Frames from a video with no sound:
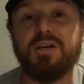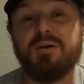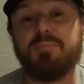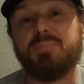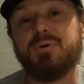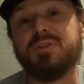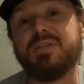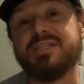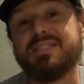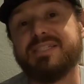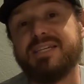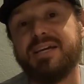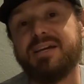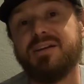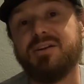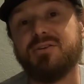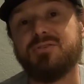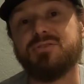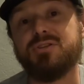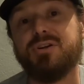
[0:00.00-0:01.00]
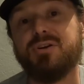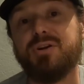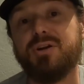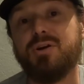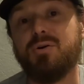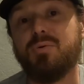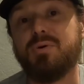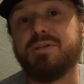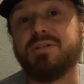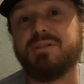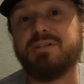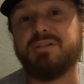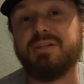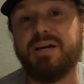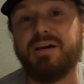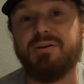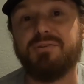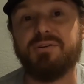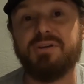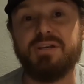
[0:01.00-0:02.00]
and put the second Ontario one
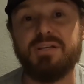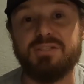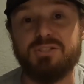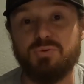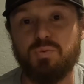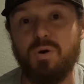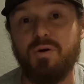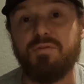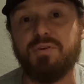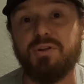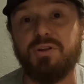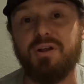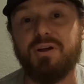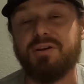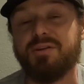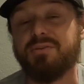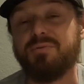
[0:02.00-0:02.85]
down as 12 o'clock.